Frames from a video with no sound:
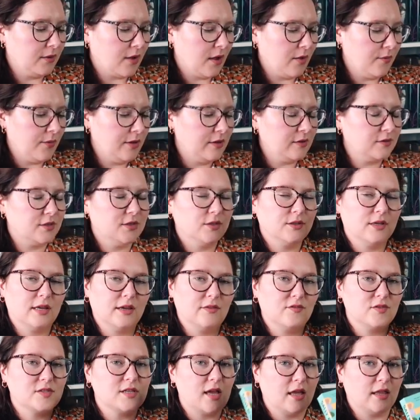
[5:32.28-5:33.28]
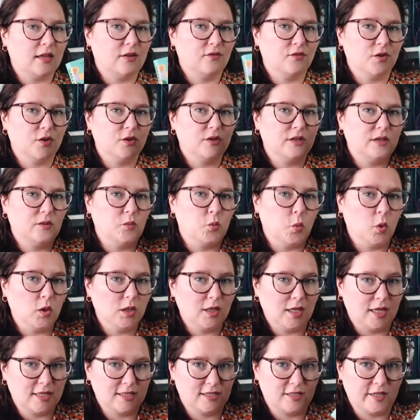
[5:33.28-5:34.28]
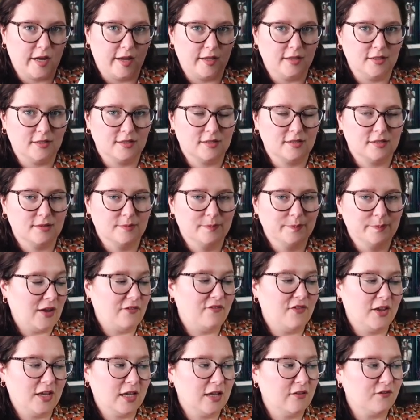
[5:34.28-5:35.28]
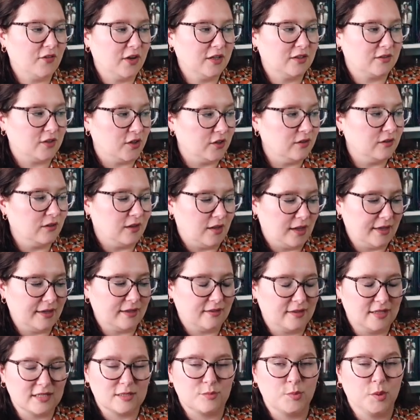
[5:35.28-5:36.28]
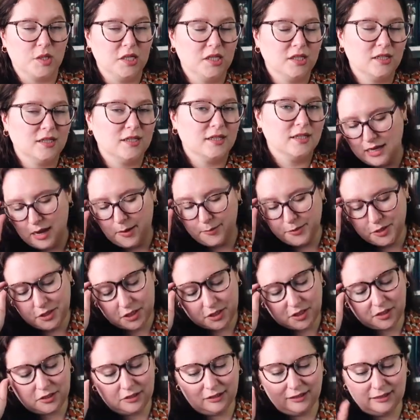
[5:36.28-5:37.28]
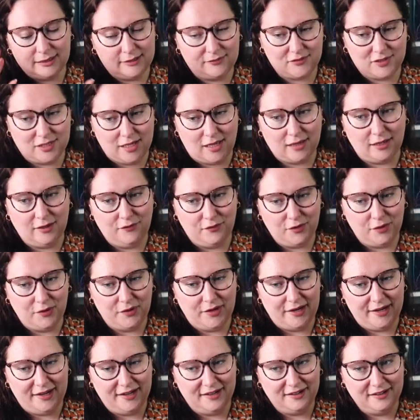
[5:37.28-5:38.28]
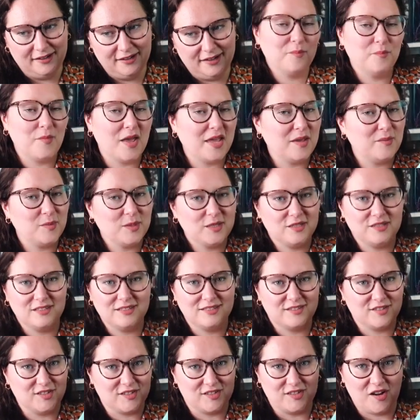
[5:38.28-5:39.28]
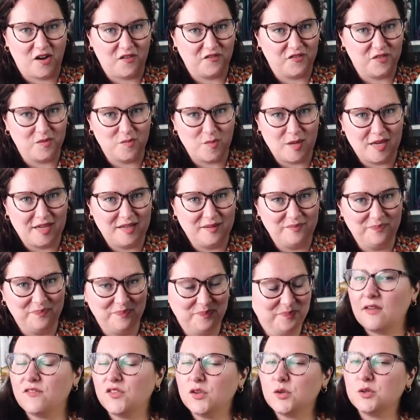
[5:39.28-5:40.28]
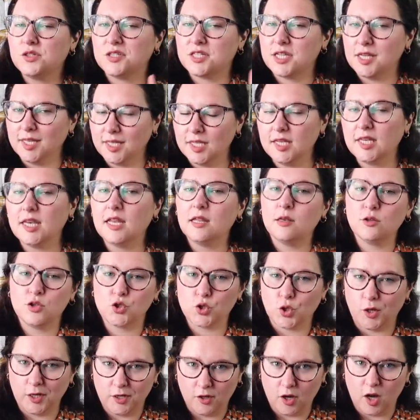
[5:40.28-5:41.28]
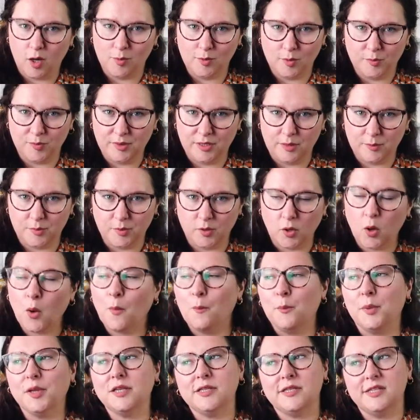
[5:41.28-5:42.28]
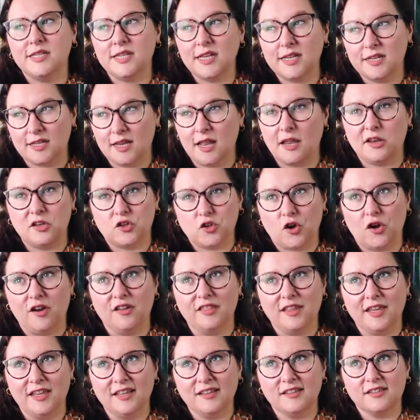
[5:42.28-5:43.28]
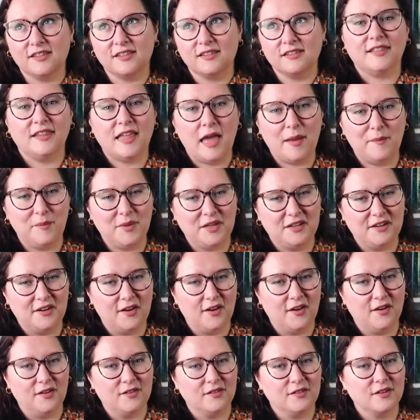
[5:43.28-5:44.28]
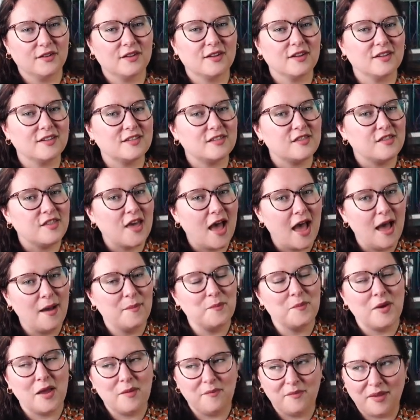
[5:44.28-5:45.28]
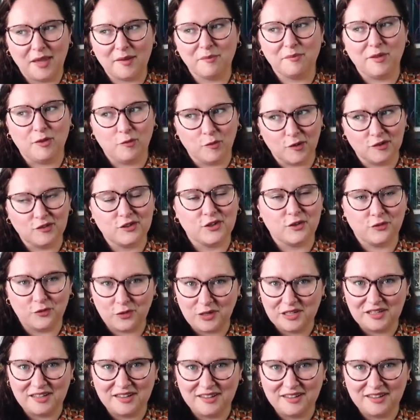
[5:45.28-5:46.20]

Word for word: going to give Sally Rooney one last chance. I think if I don't like this book, I'm just going to leave Sally Rooney. Maybe she's just not for me. If you didn't enjoy Normal People, but did enjoy this, let me know, because that might make me want to read